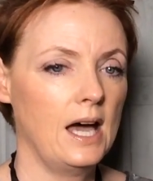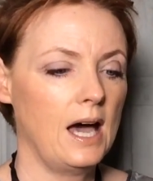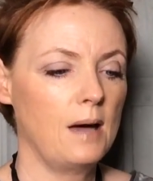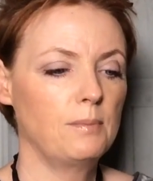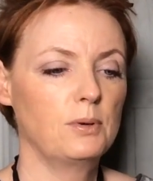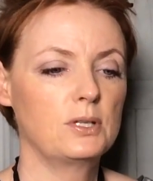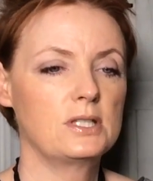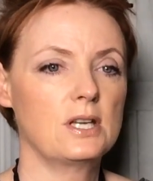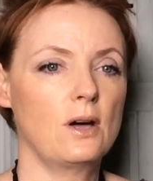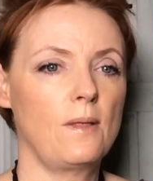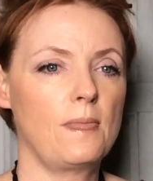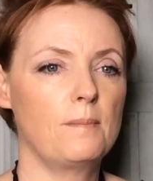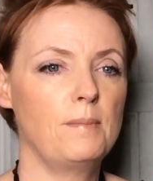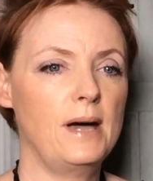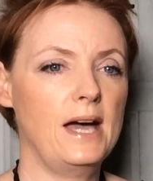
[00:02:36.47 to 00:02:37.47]
I put it
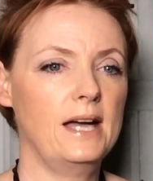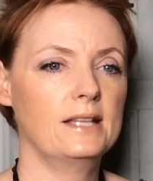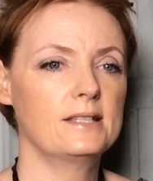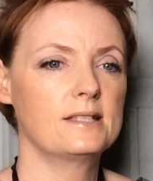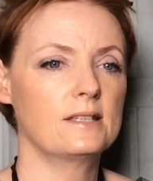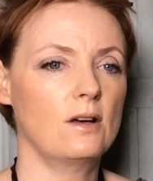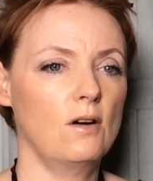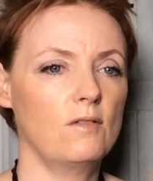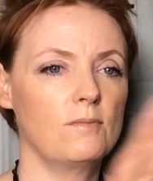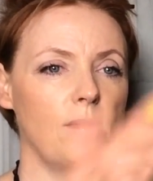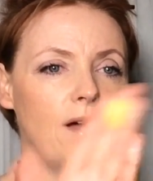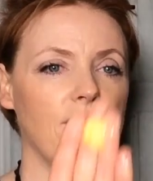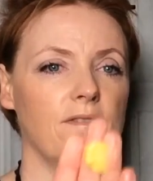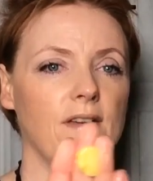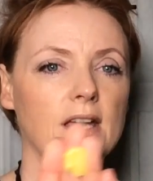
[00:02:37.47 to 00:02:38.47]
on the pads of
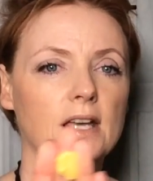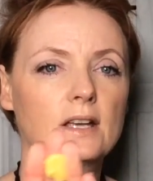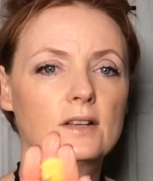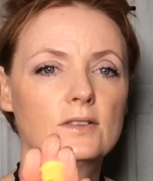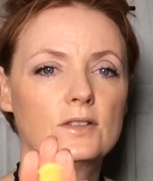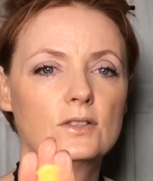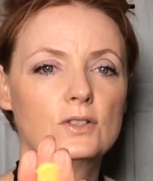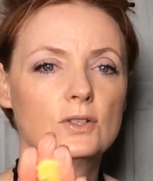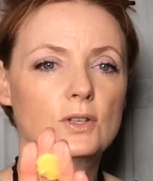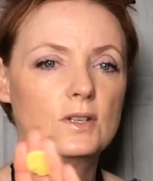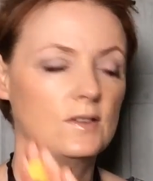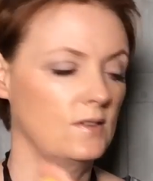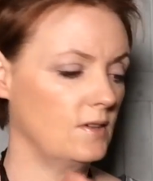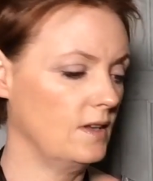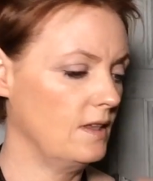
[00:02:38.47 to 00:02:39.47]
my fingers, as you
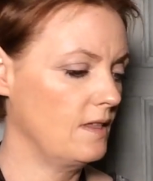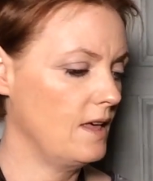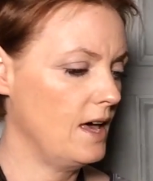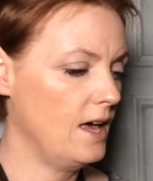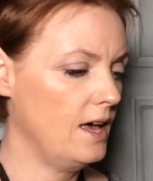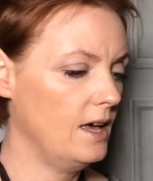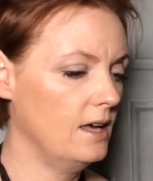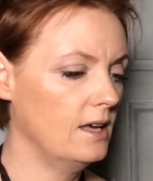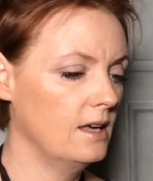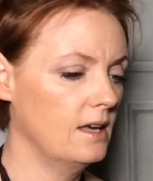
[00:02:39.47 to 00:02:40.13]
can see there,